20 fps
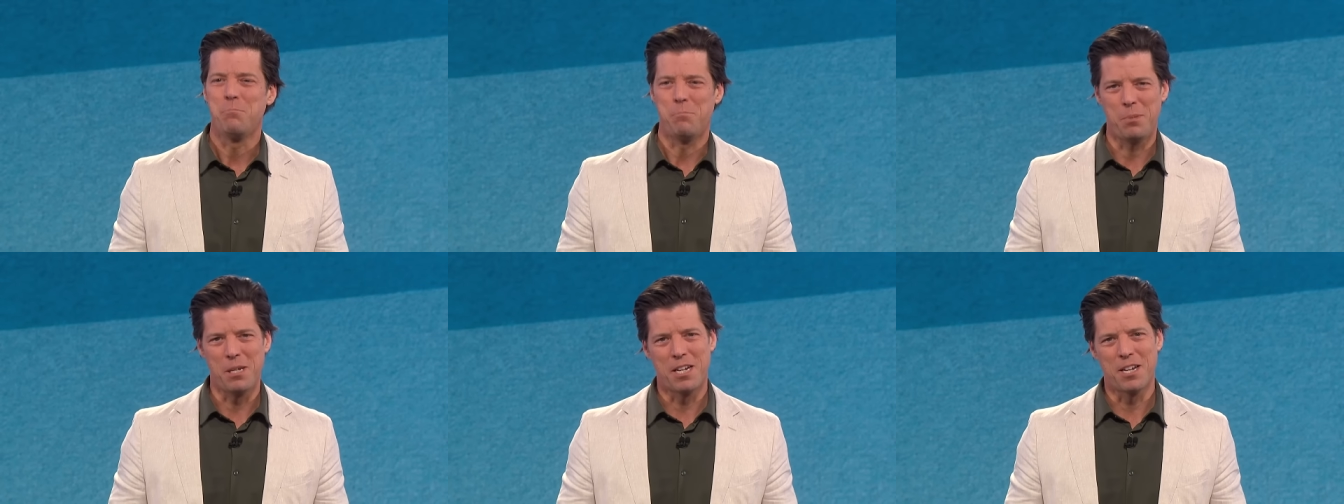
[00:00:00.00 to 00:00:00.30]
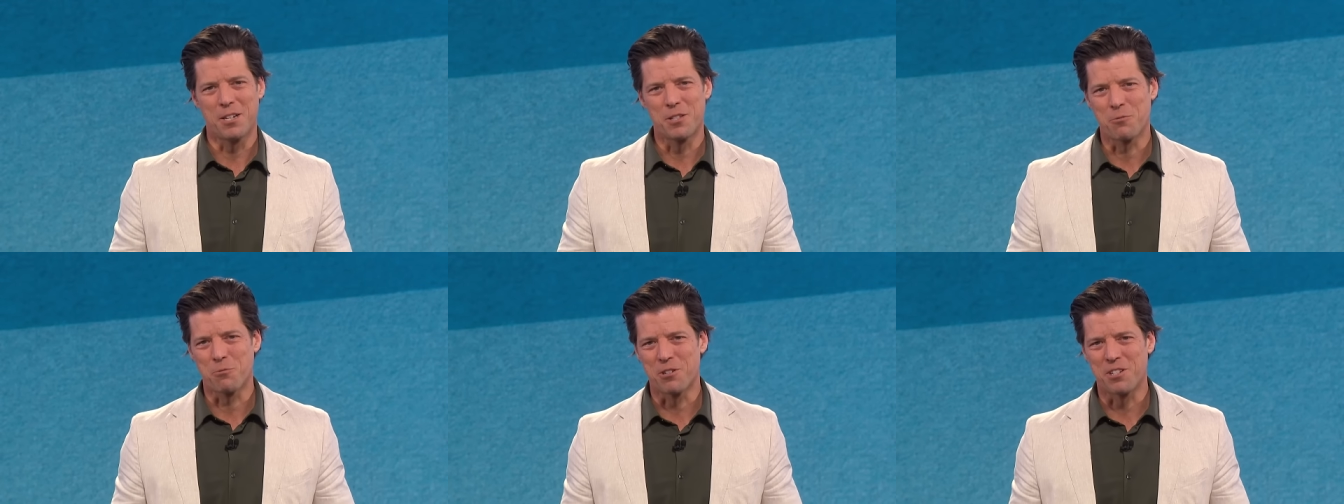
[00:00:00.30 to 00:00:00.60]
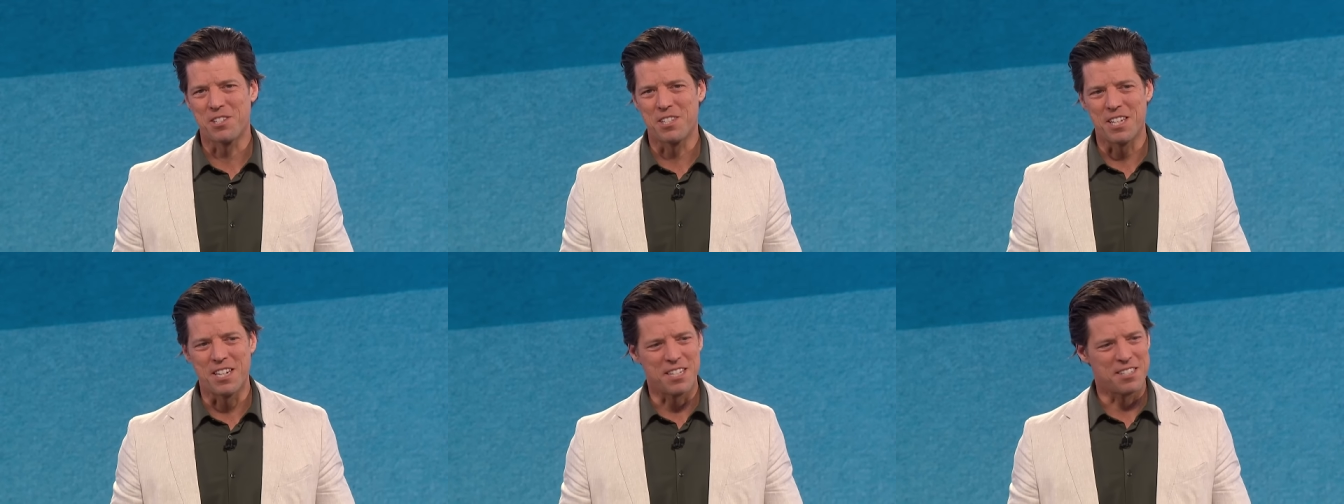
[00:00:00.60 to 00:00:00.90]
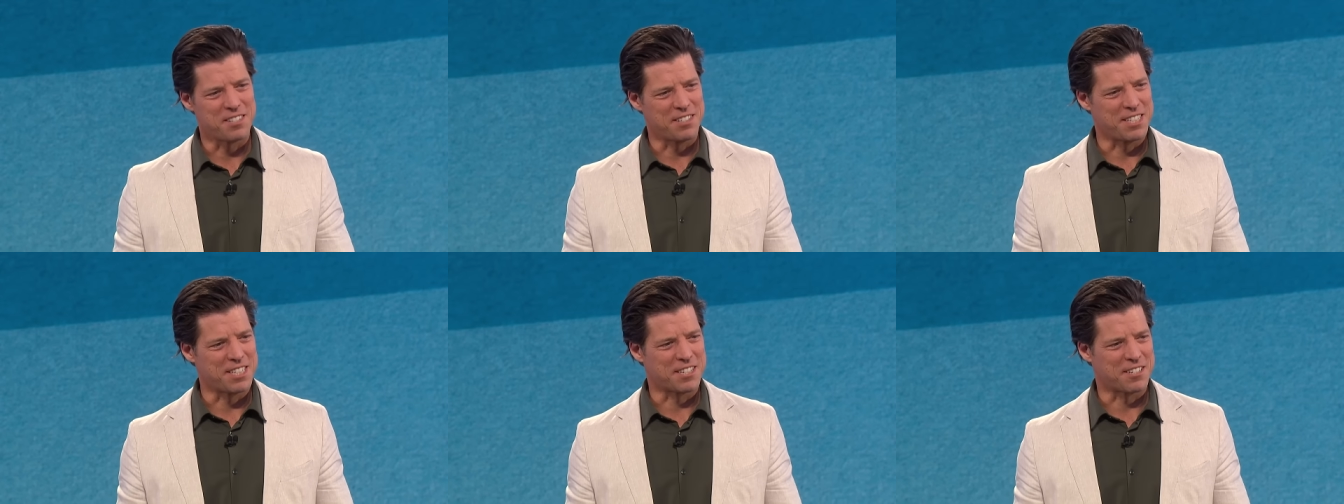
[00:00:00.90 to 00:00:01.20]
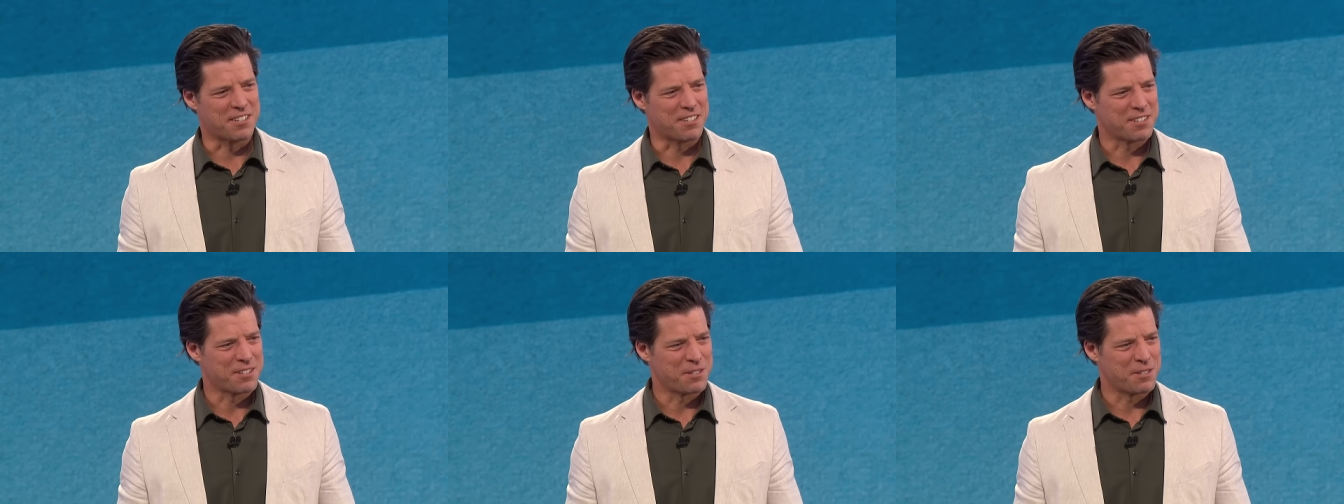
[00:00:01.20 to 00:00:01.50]
Because we're city
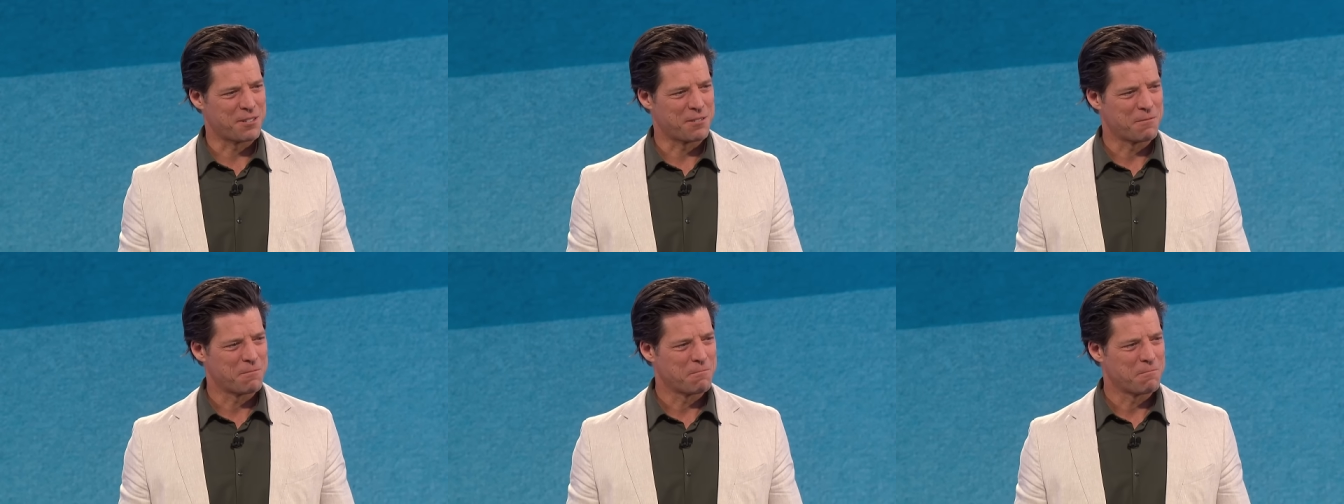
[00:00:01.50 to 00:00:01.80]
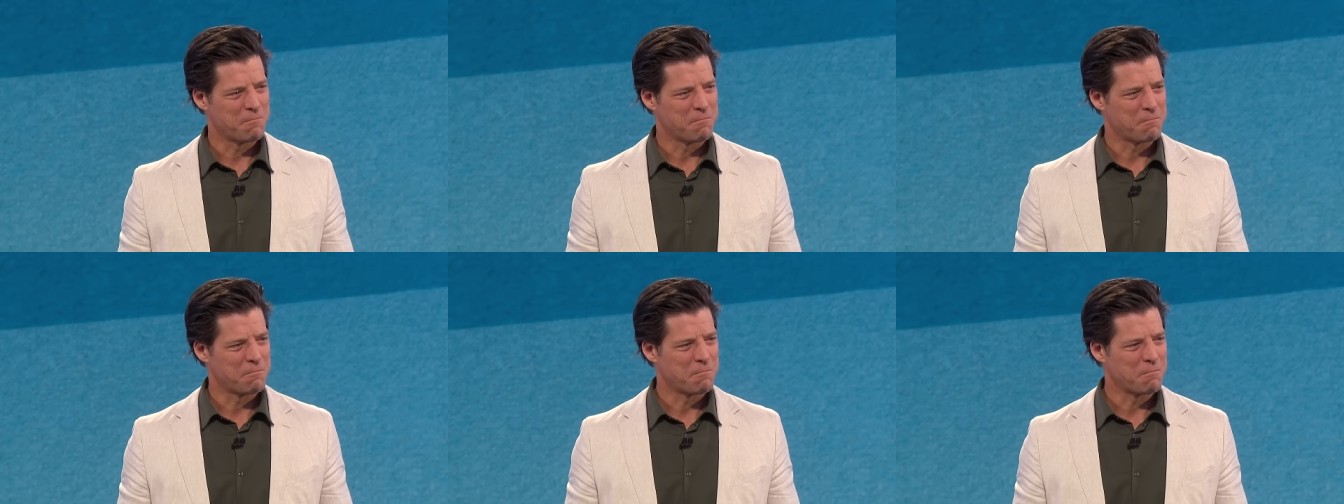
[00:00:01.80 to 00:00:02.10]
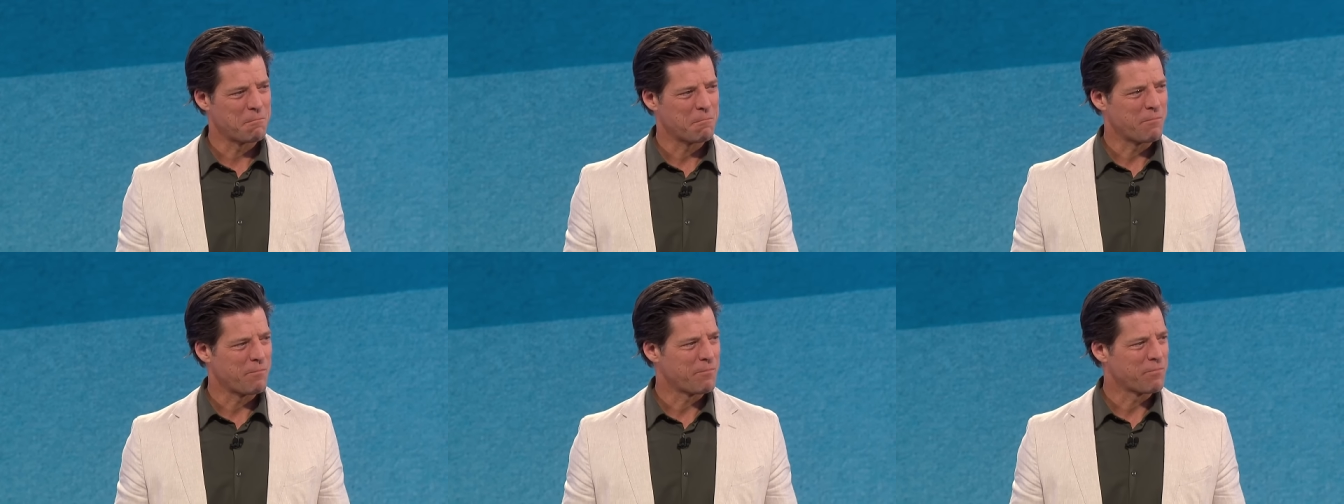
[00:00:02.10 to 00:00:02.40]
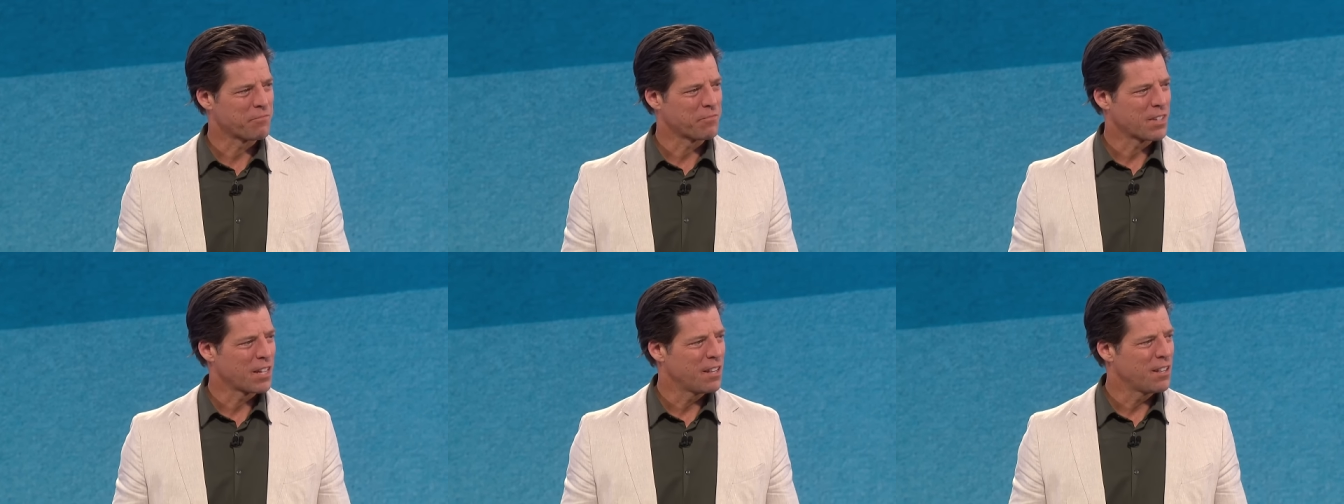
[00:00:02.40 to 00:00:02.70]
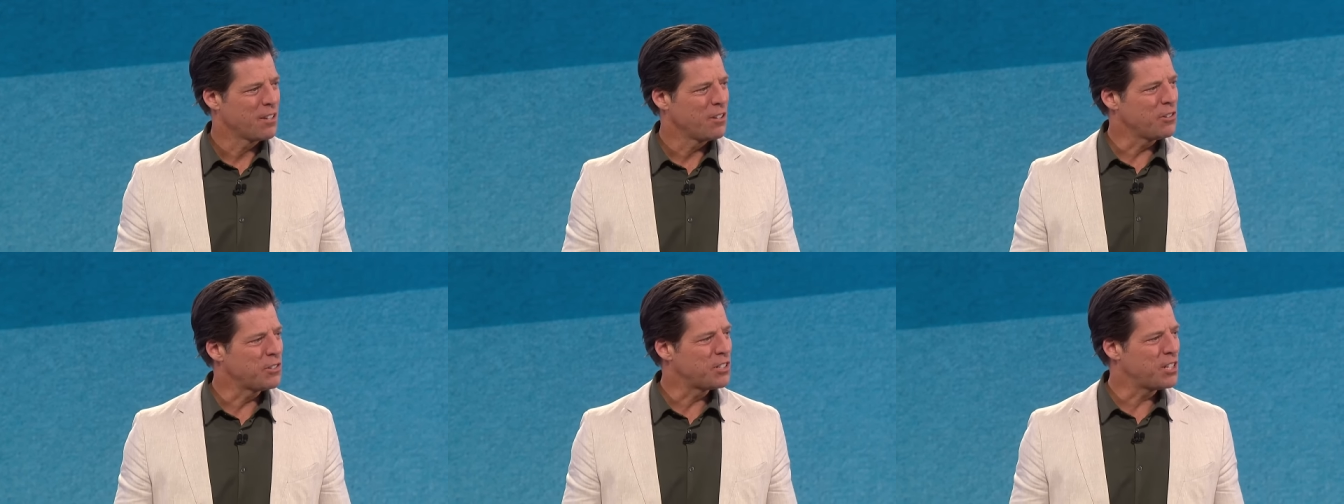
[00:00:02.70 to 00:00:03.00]
slickers.
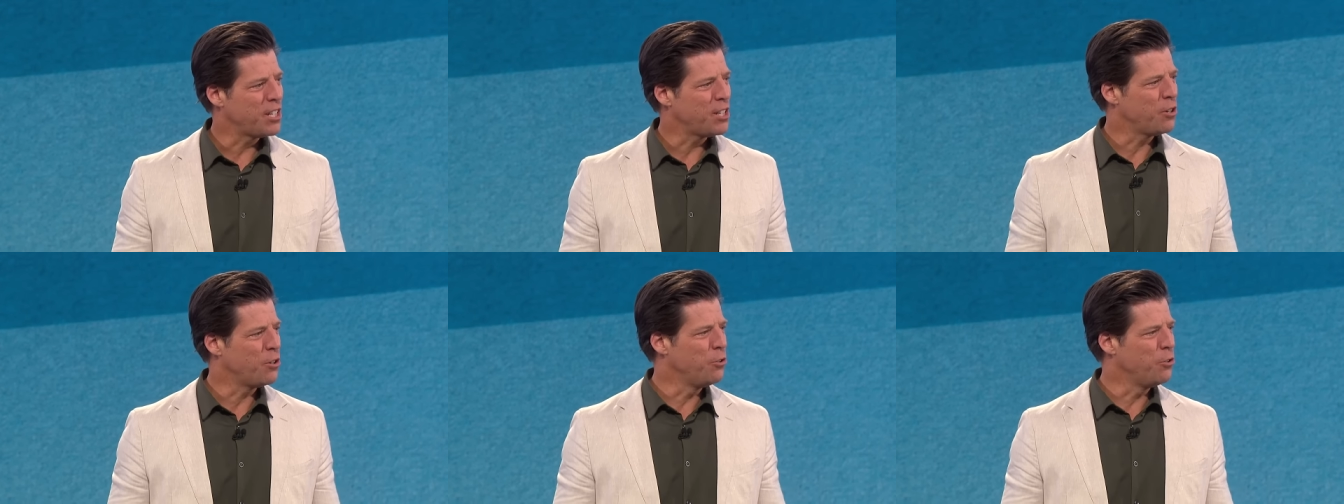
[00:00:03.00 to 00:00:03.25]
You see,